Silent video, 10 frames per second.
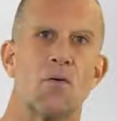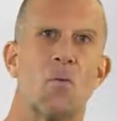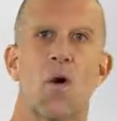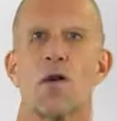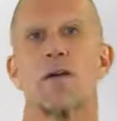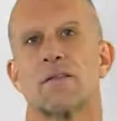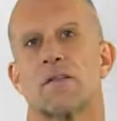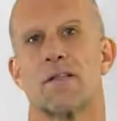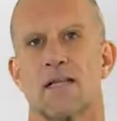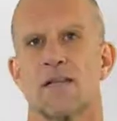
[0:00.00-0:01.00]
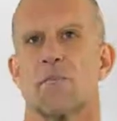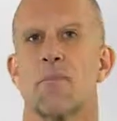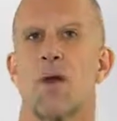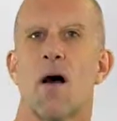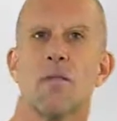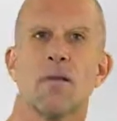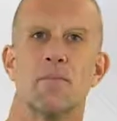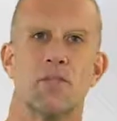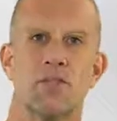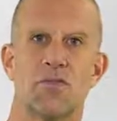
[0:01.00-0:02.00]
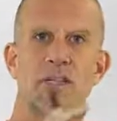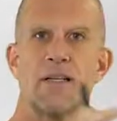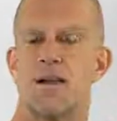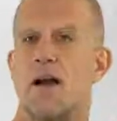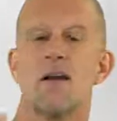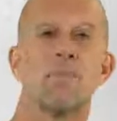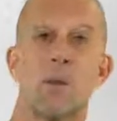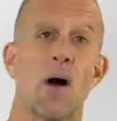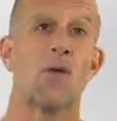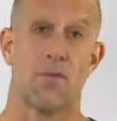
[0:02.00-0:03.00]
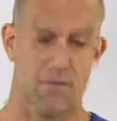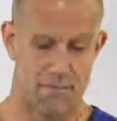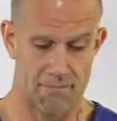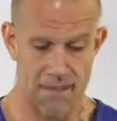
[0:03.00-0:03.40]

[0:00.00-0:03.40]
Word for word: work sets of problems using kind of both.